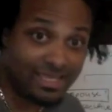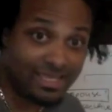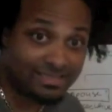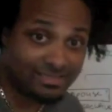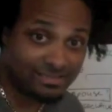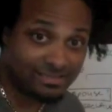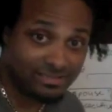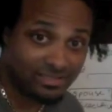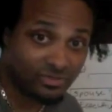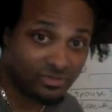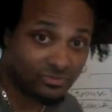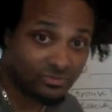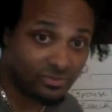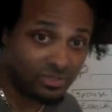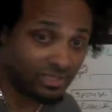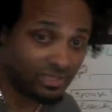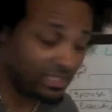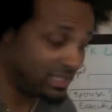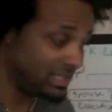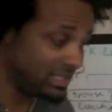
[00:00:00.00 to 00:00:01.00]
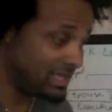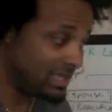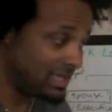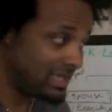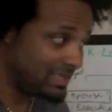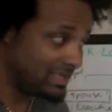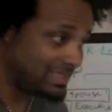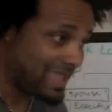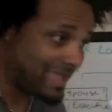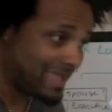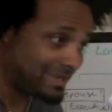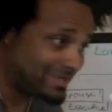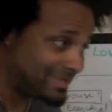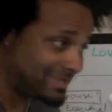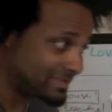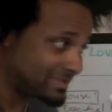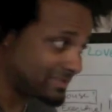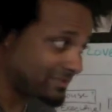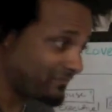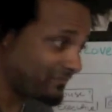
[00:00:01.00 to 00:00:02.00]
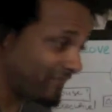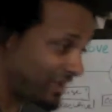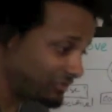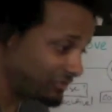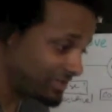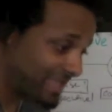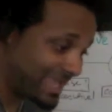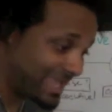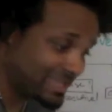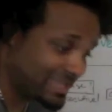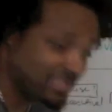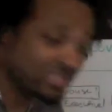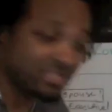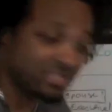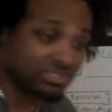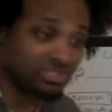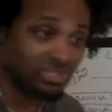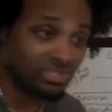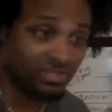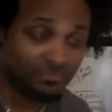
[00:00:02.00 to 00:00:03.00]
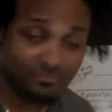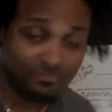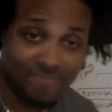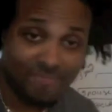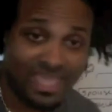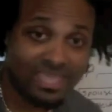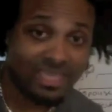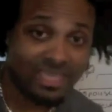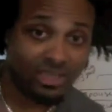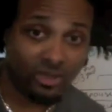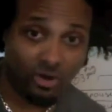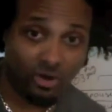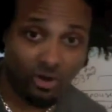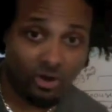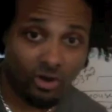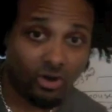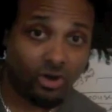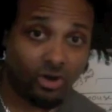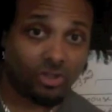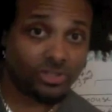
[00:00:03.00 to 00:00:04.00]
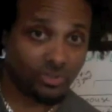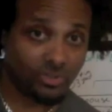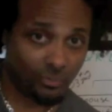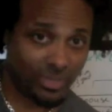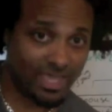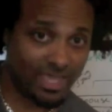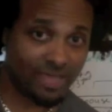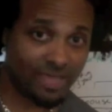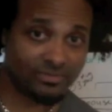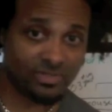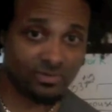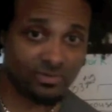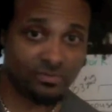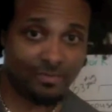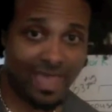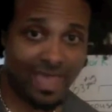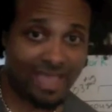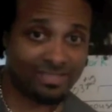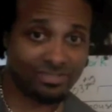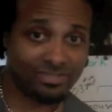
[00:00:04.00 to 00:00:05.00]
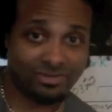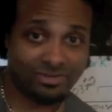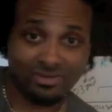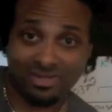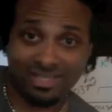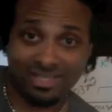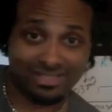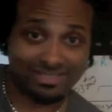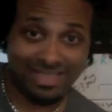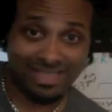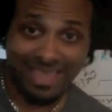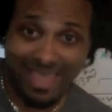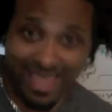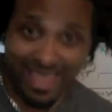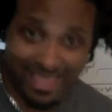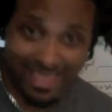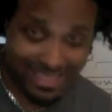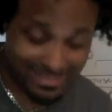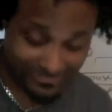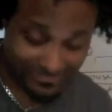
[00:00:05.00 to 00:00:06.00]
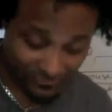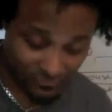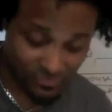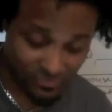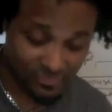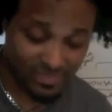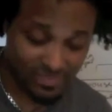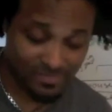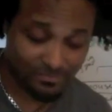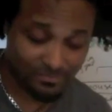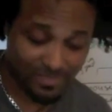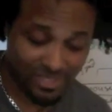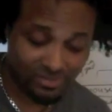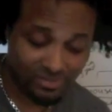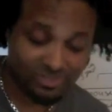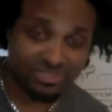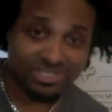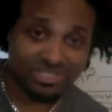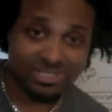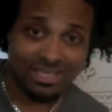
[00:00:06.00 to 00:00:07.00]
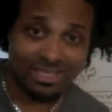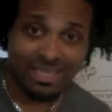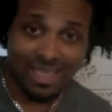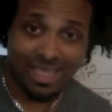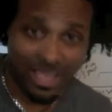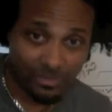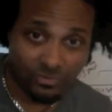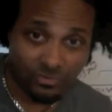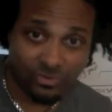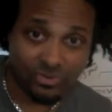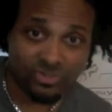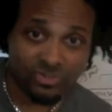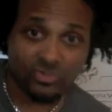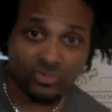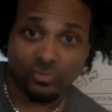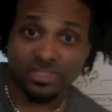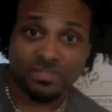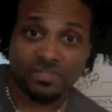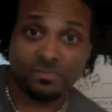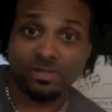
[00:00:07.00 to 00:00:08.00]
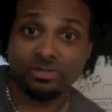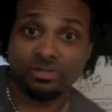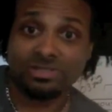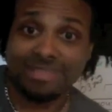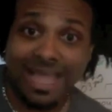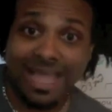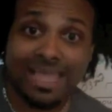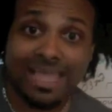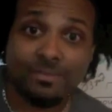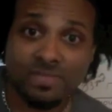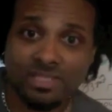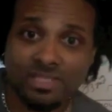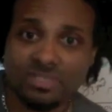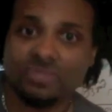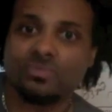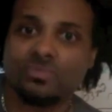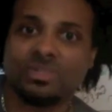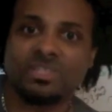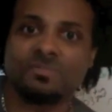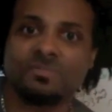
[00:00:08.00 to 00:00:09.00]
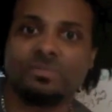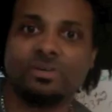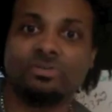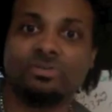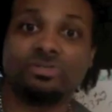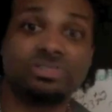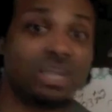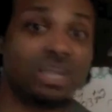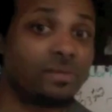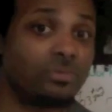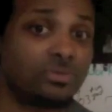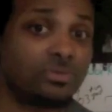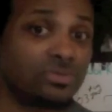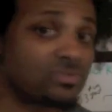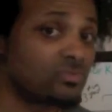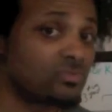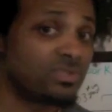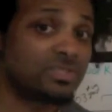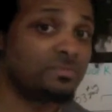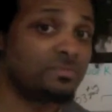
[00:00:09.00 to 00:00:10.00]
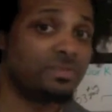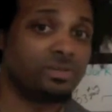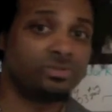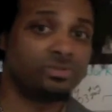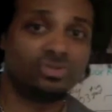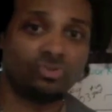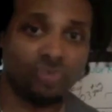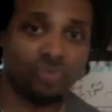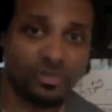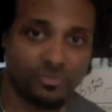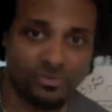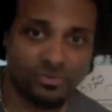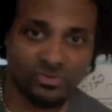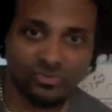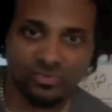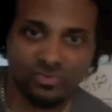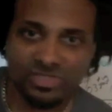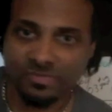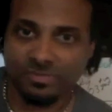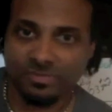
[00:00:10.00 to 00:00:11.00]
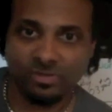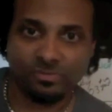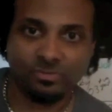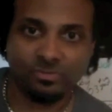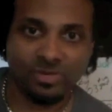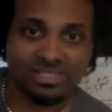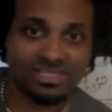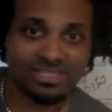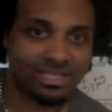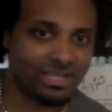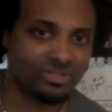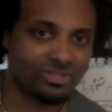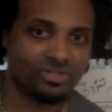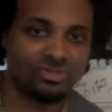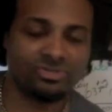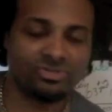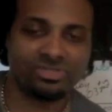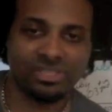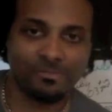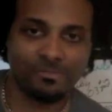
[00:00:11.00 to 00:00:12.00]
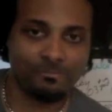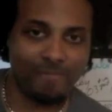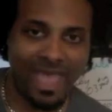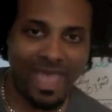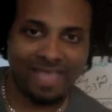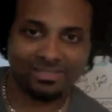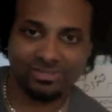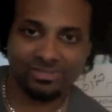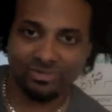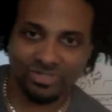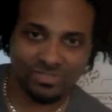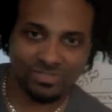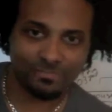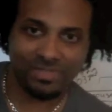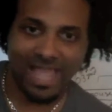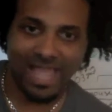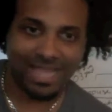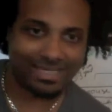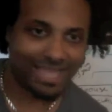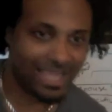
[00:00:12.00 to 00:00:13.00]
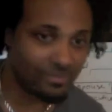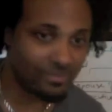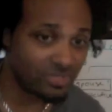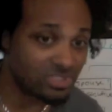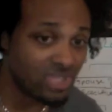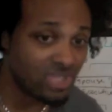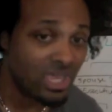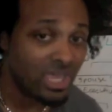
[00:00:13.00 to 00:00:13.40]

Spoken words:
is literally the foundation to making it all the way up to ambassador. Ruby builds emeralds, which build diamonds, which build doubles, which build triples, which build presidentials, ambassadors, black diamonds.